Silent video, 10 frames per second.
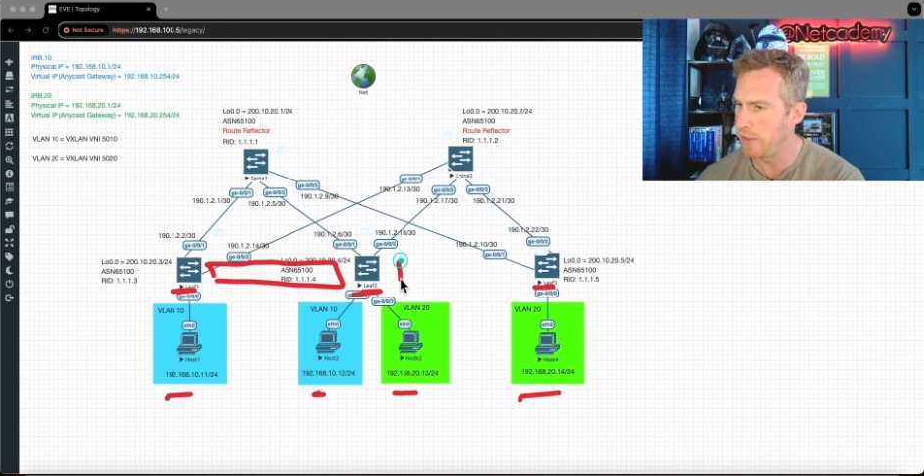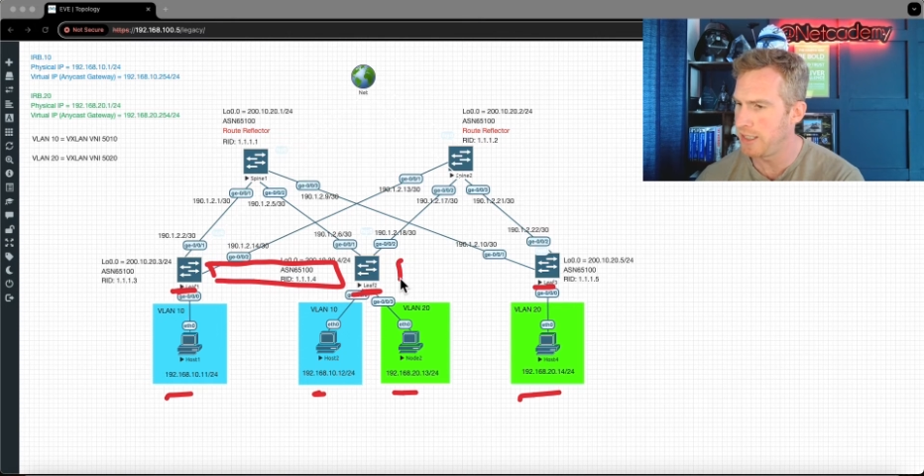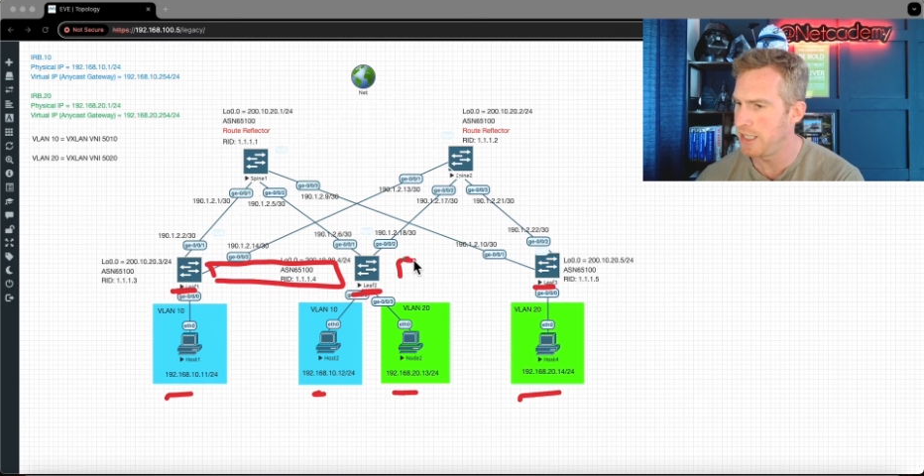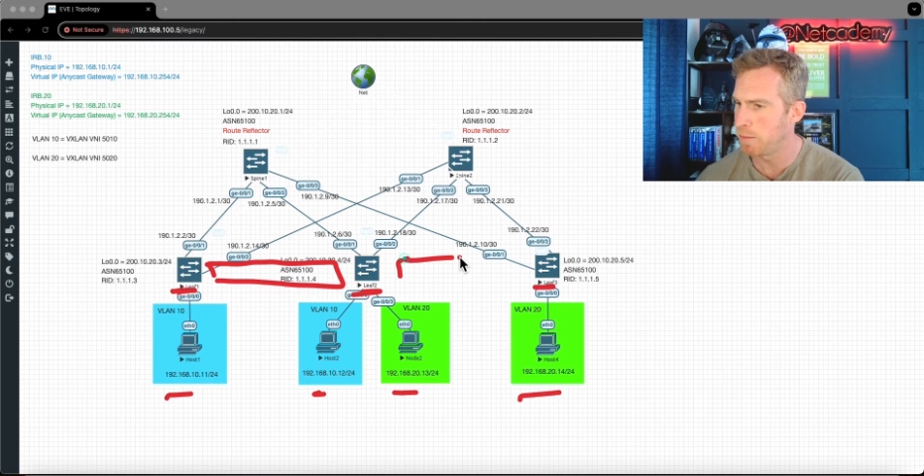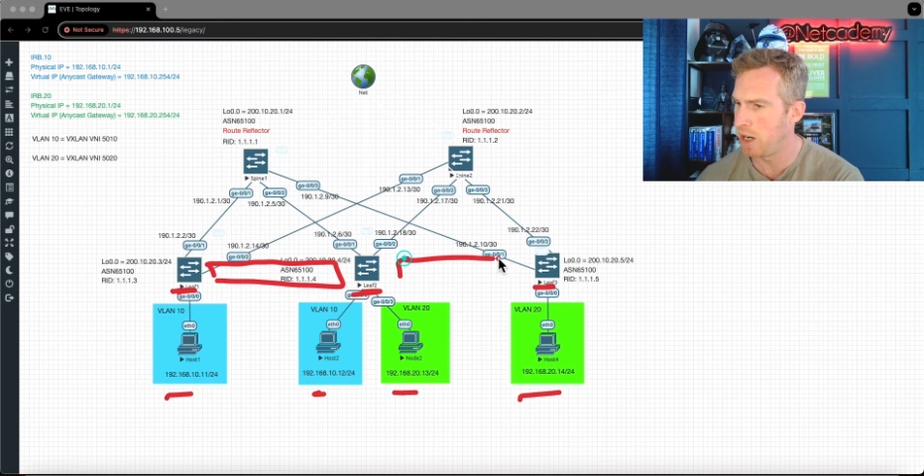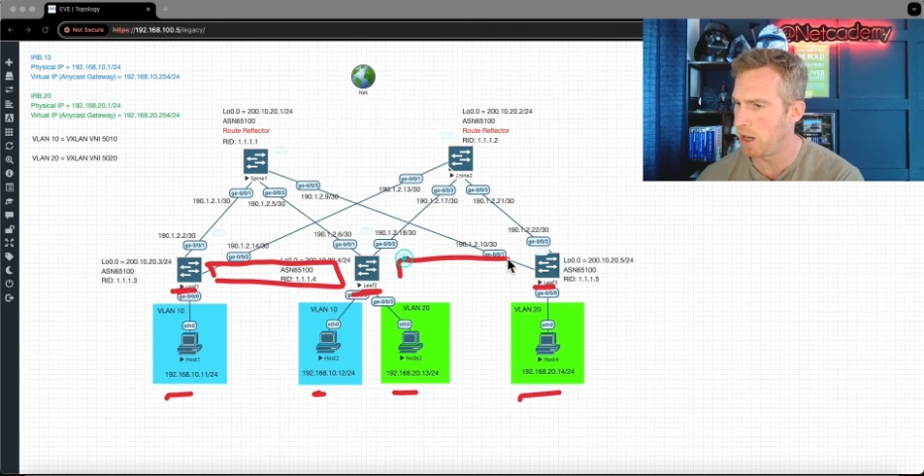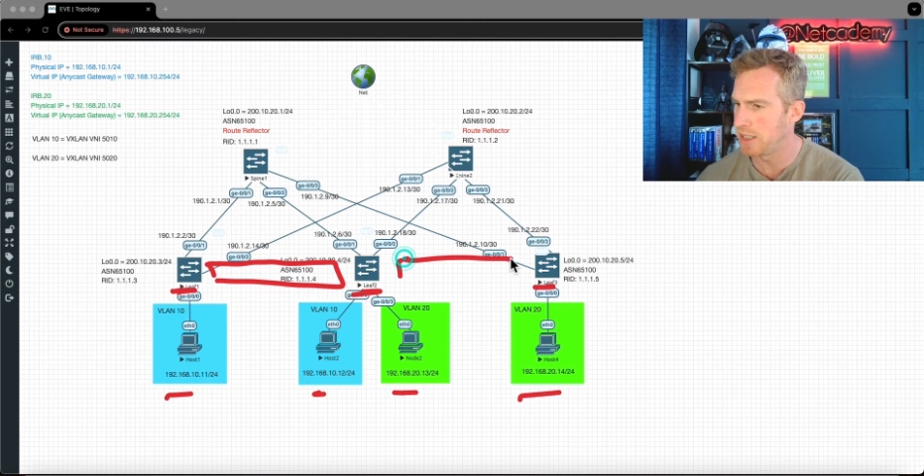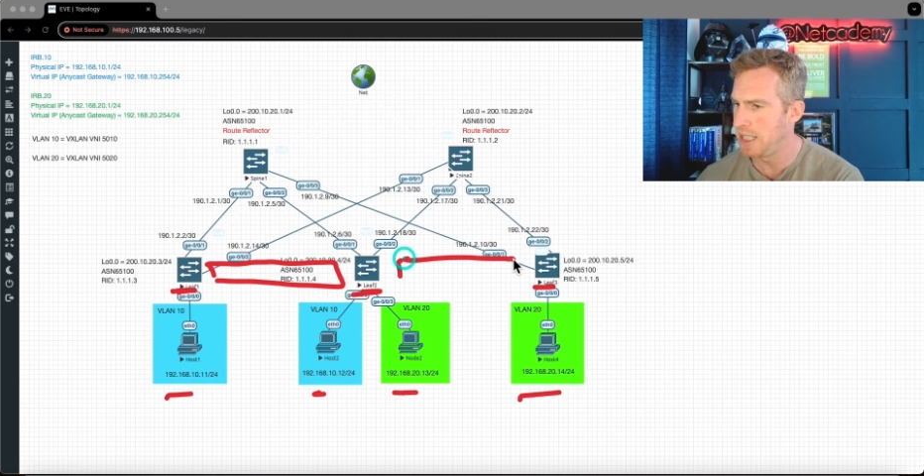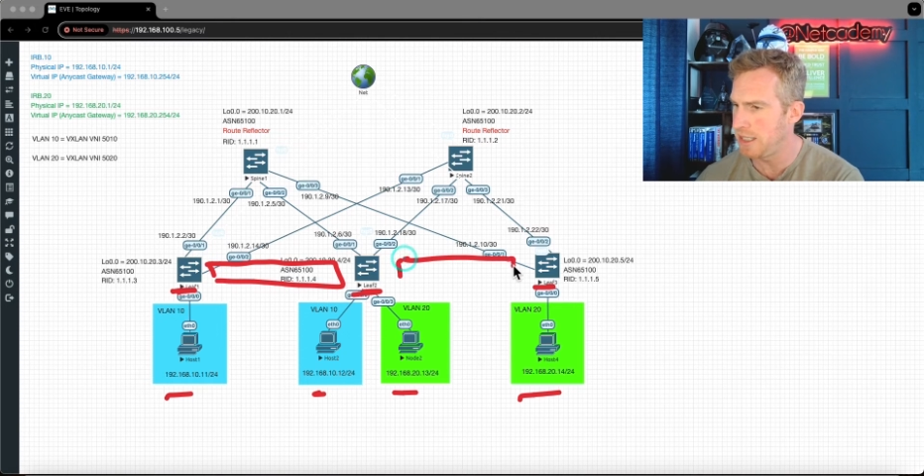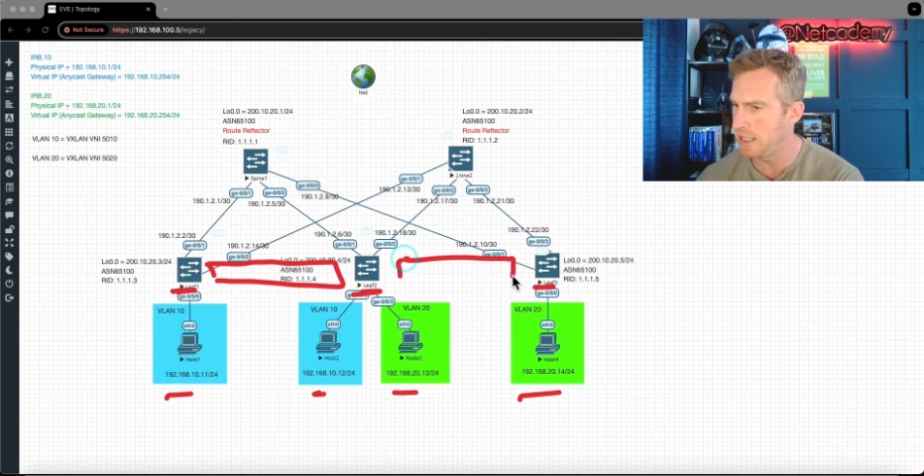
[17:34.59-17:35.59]
This is my
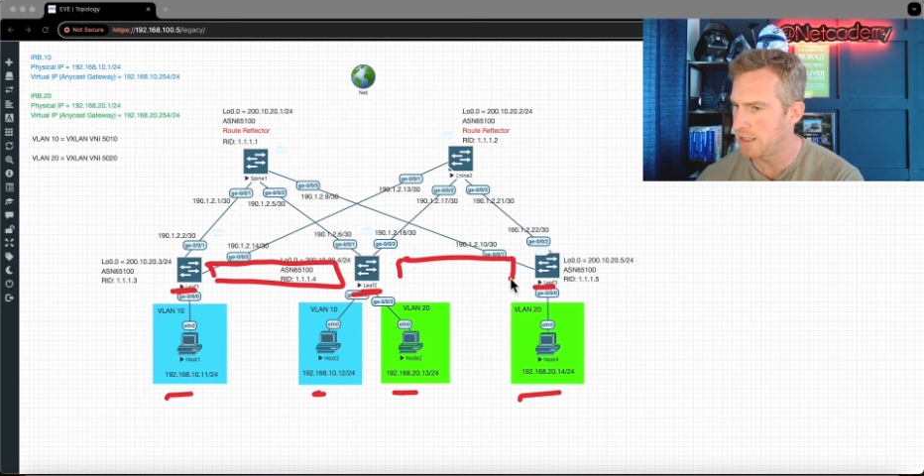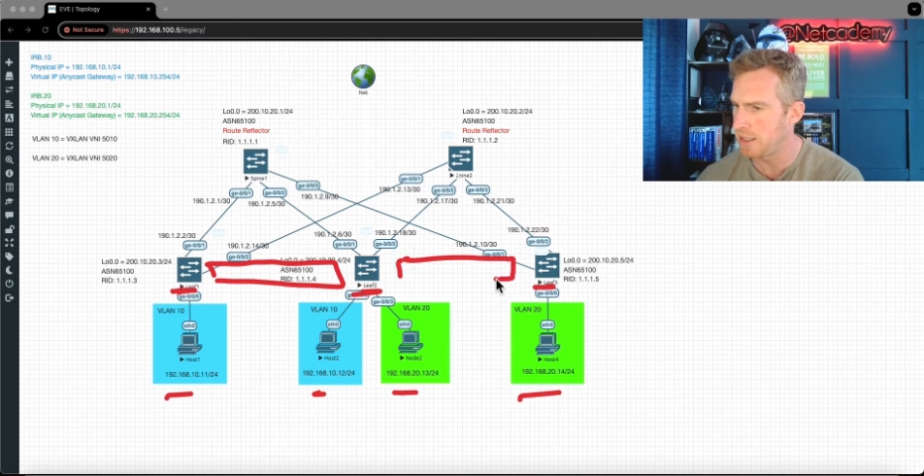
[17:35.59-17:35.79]
artistic